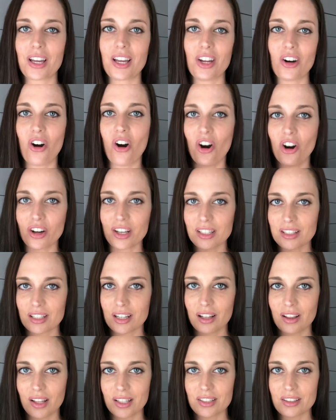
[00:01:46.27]
It all gets
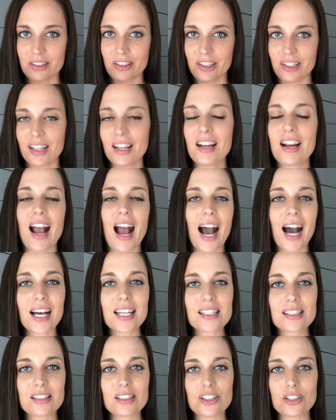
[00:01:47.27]
clustered. It
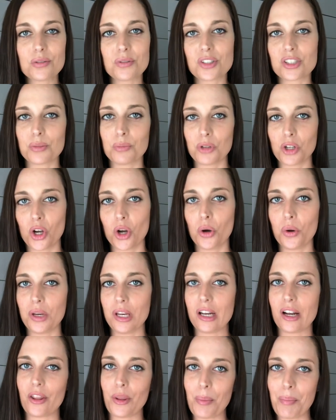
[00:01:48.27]
has to do with some coding
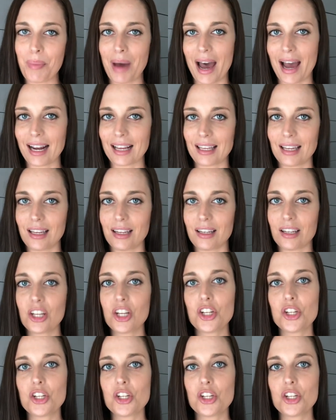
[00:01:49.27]
on the back end.